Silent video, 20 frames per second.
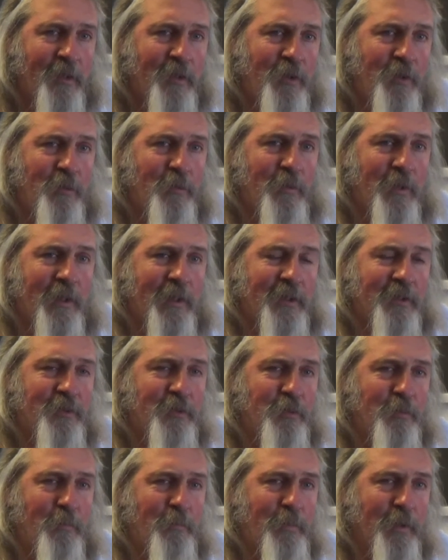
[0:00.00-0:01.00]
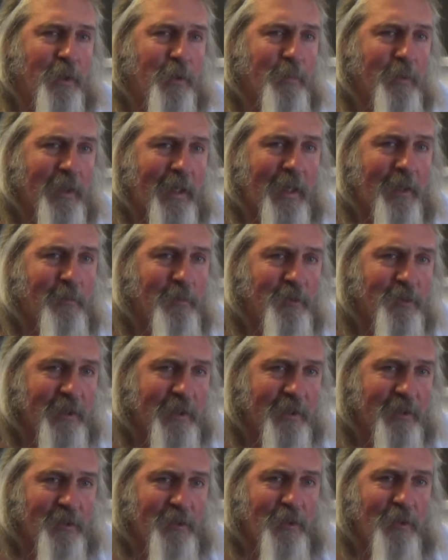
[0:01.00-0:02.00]
You guys do billable hours
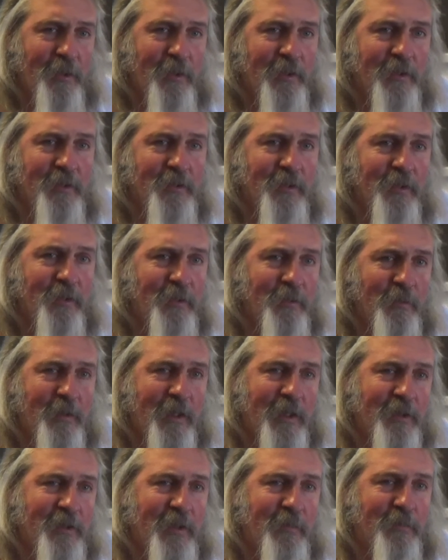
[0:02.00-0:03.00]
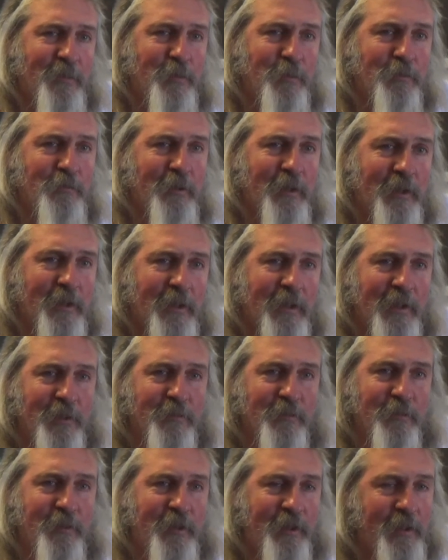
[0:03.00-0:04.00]
like attorneys. You guys have two or three clients
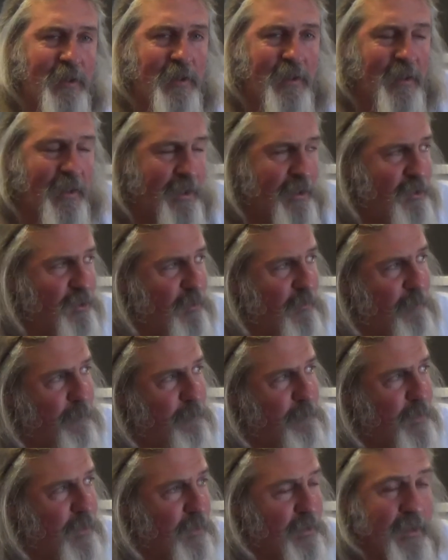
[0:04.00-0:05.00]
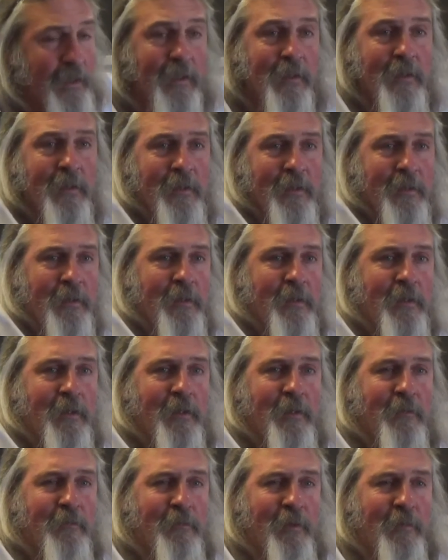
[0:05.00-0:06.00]
for a year and you milk it
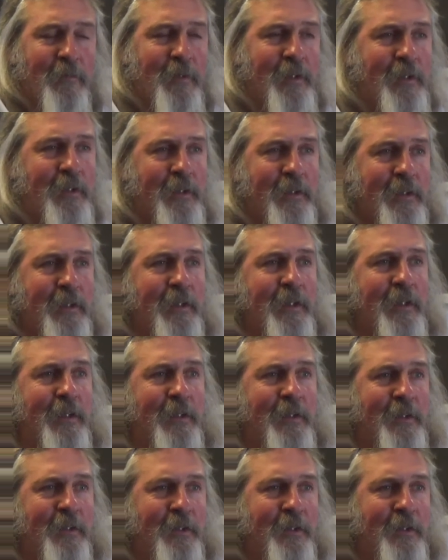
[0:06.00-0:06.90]
for everything you can.